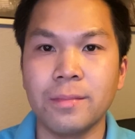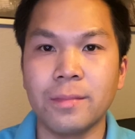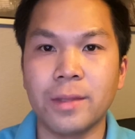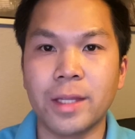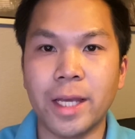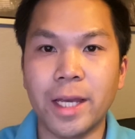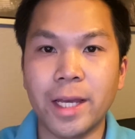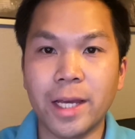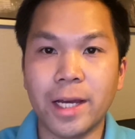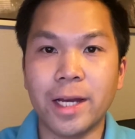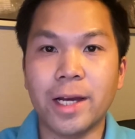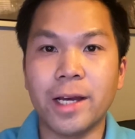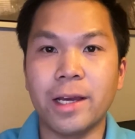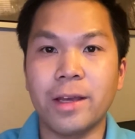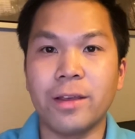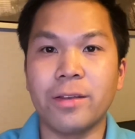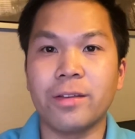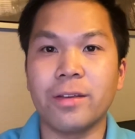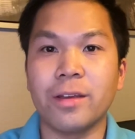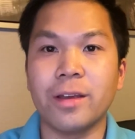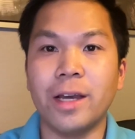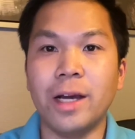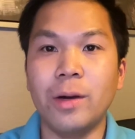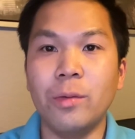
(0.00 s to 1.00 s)
Hey
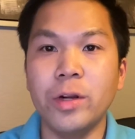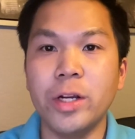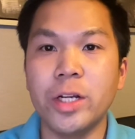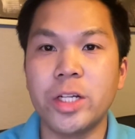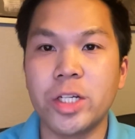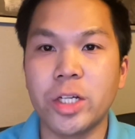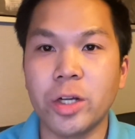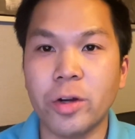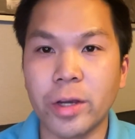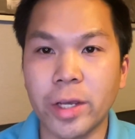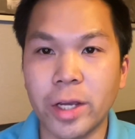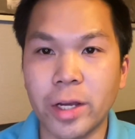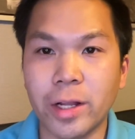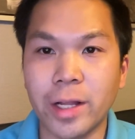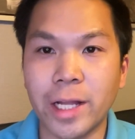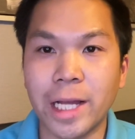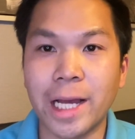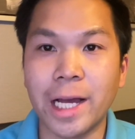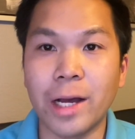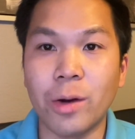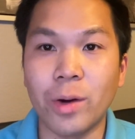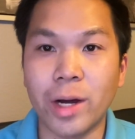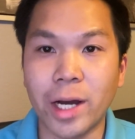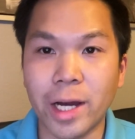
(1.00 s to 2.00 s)
guys, I want to show y'all
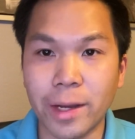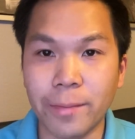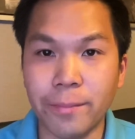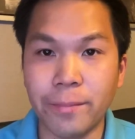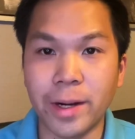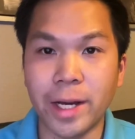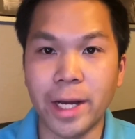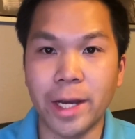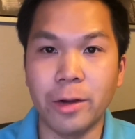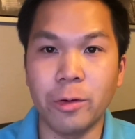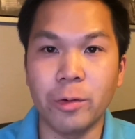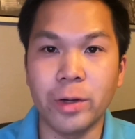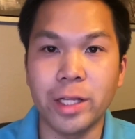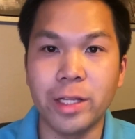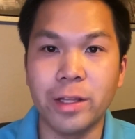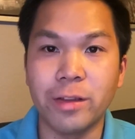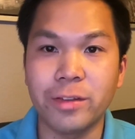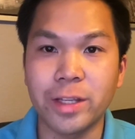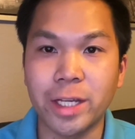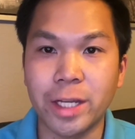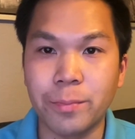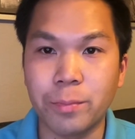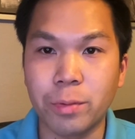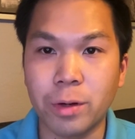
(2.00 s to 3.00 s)
how I buy a real
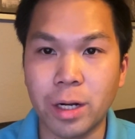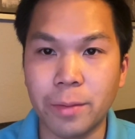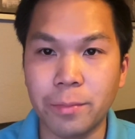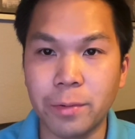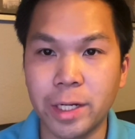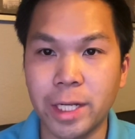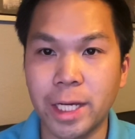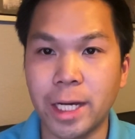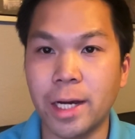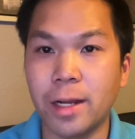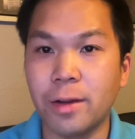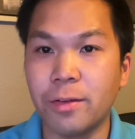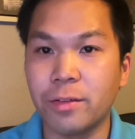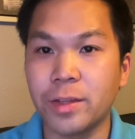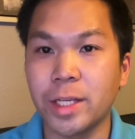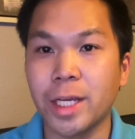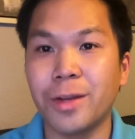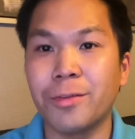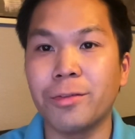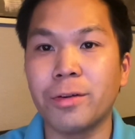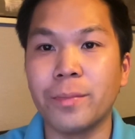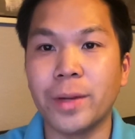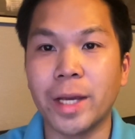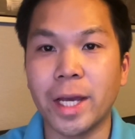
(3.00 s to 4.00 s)
estate property out of
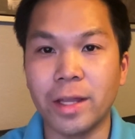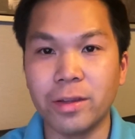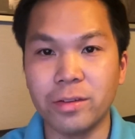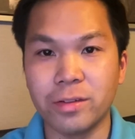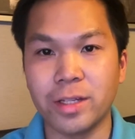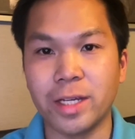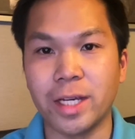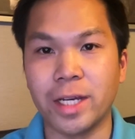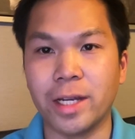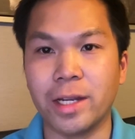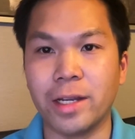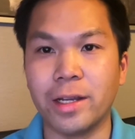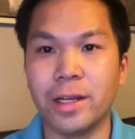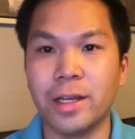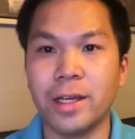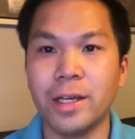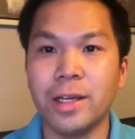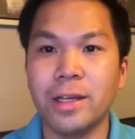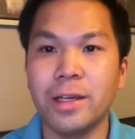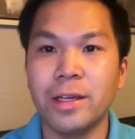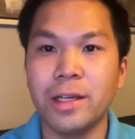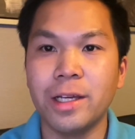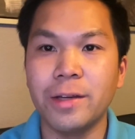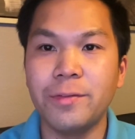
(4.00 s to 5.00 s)
state from end to end.
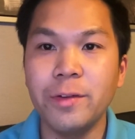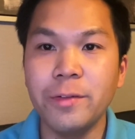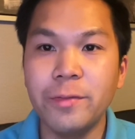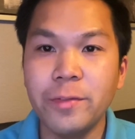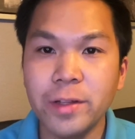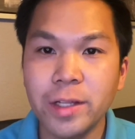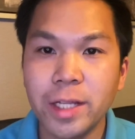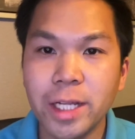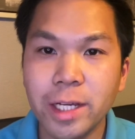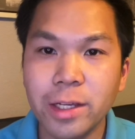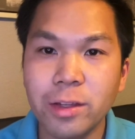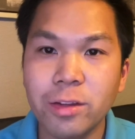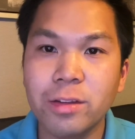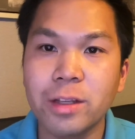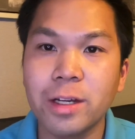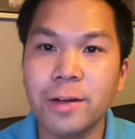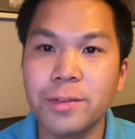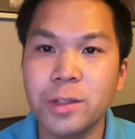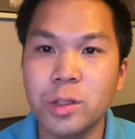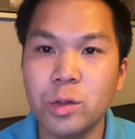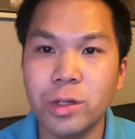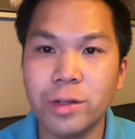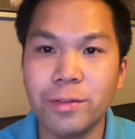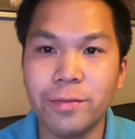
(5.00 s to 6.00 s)
If you feel like it's
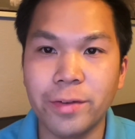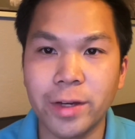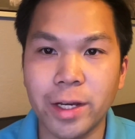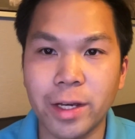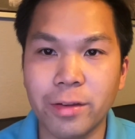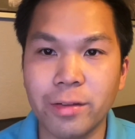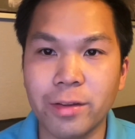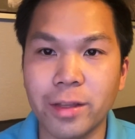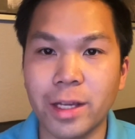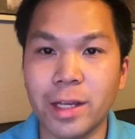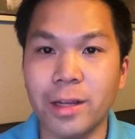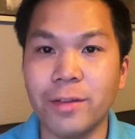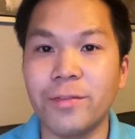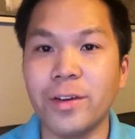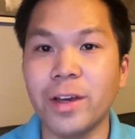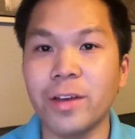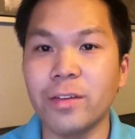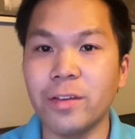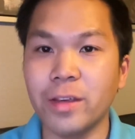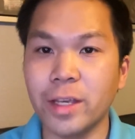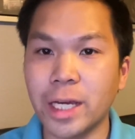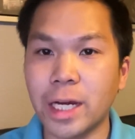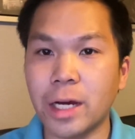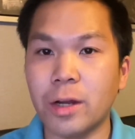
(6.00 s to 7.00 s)
tough to invest,
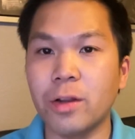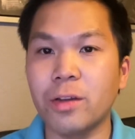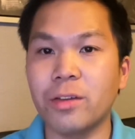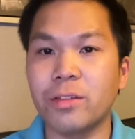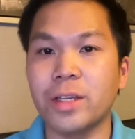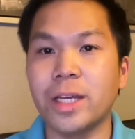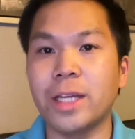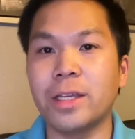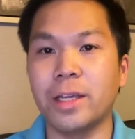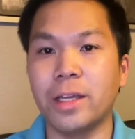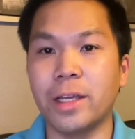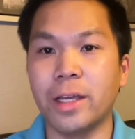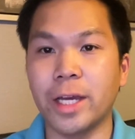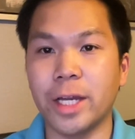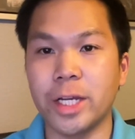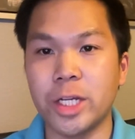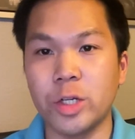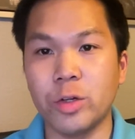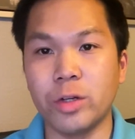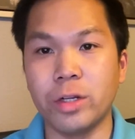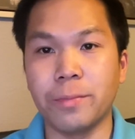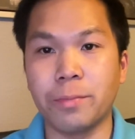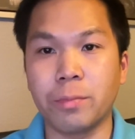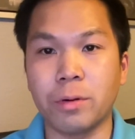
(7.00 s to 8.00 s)
investing out of state can get
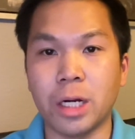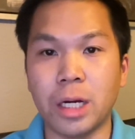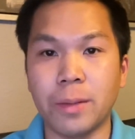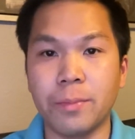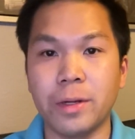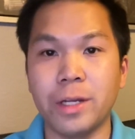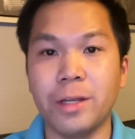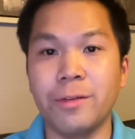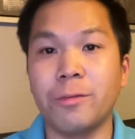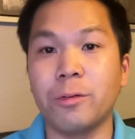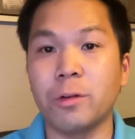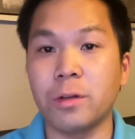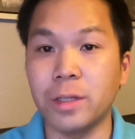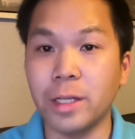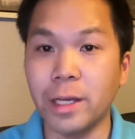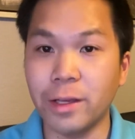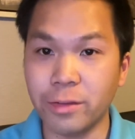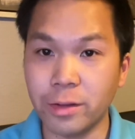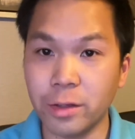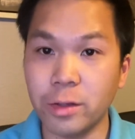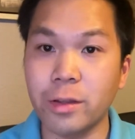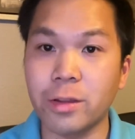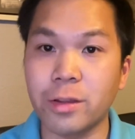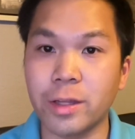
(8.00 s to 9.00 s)
you in a property for
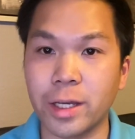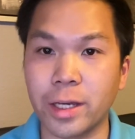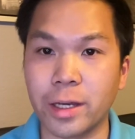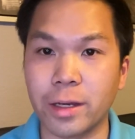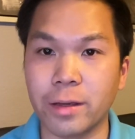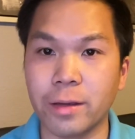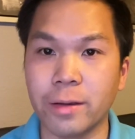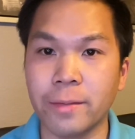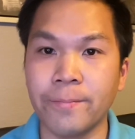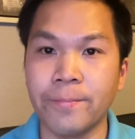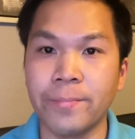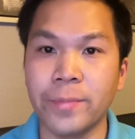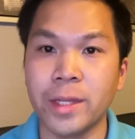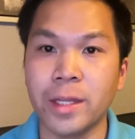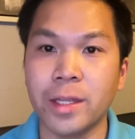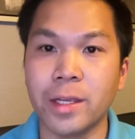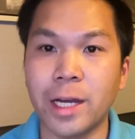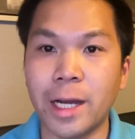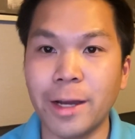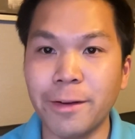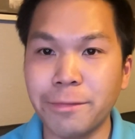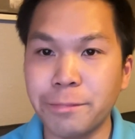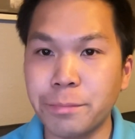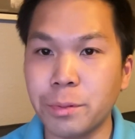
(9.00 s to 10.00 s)
less than you think.
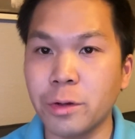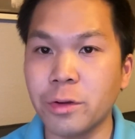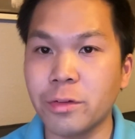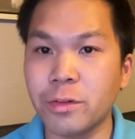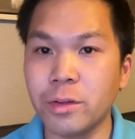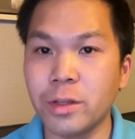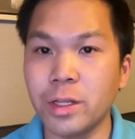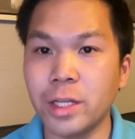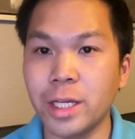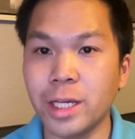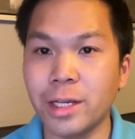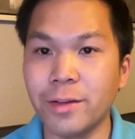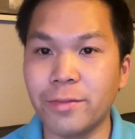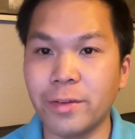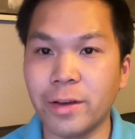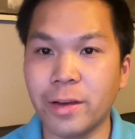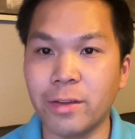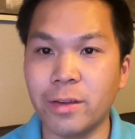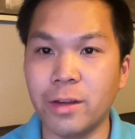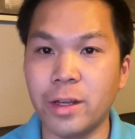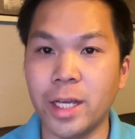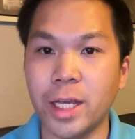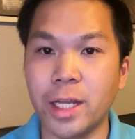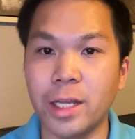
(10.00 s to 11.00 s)
I've personally
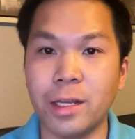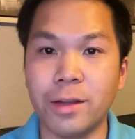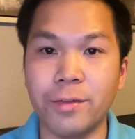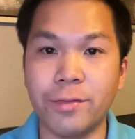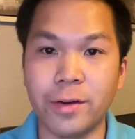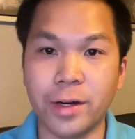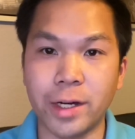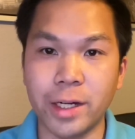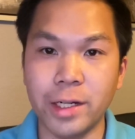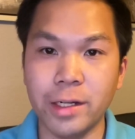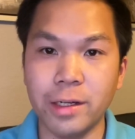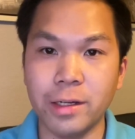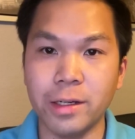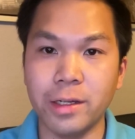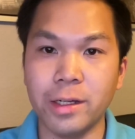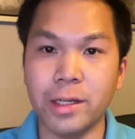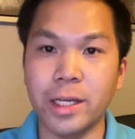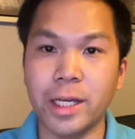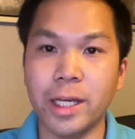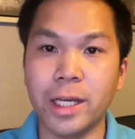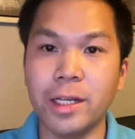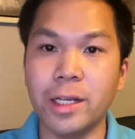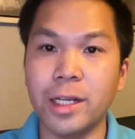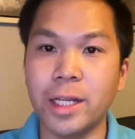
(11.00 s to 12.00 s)
invested in Nevada,
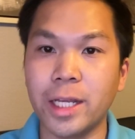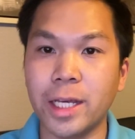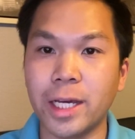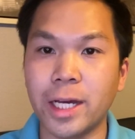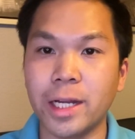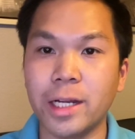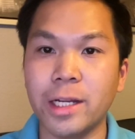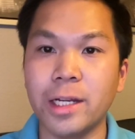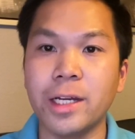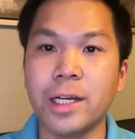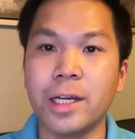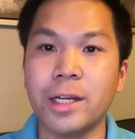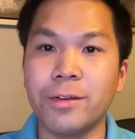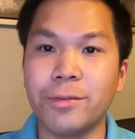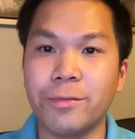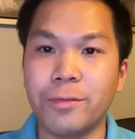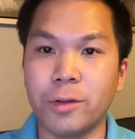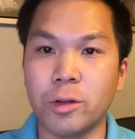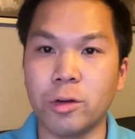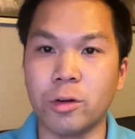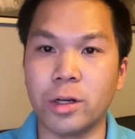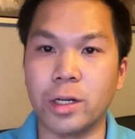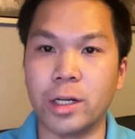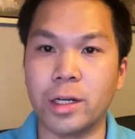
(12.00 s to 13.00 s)
Indiana, and
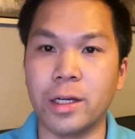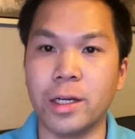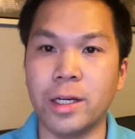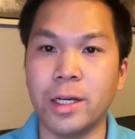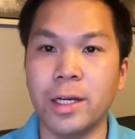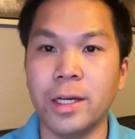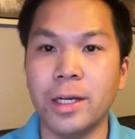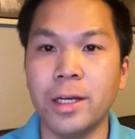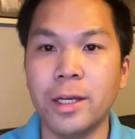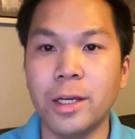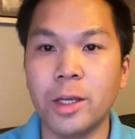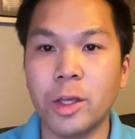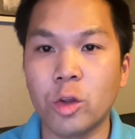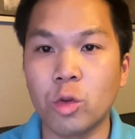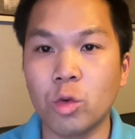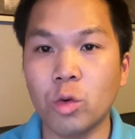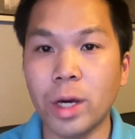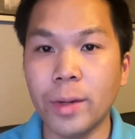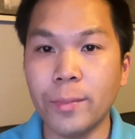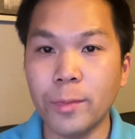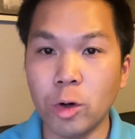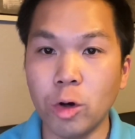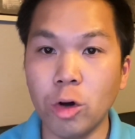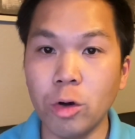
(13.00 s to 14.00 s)
Florida, so
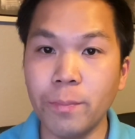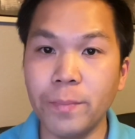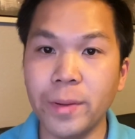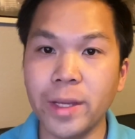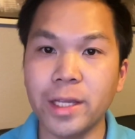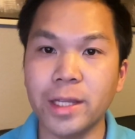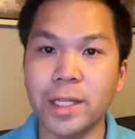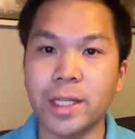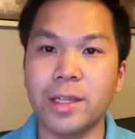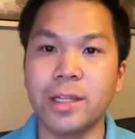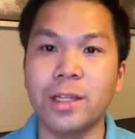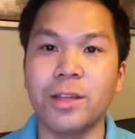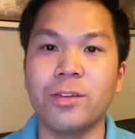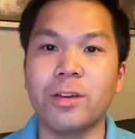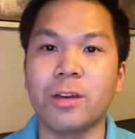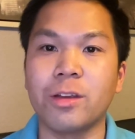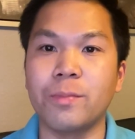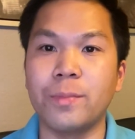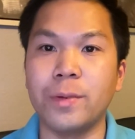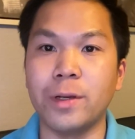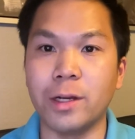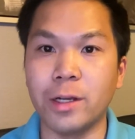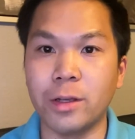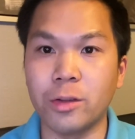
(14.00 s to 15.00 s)
I'm hoping that this
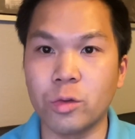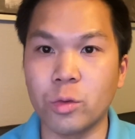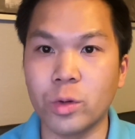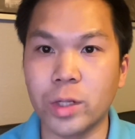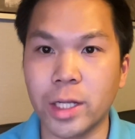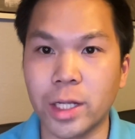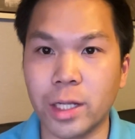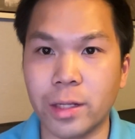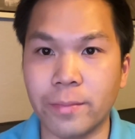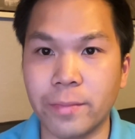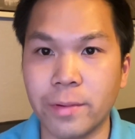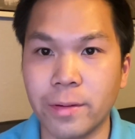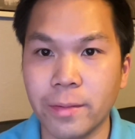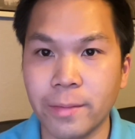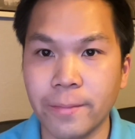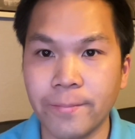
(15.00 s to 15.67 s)
experience will help.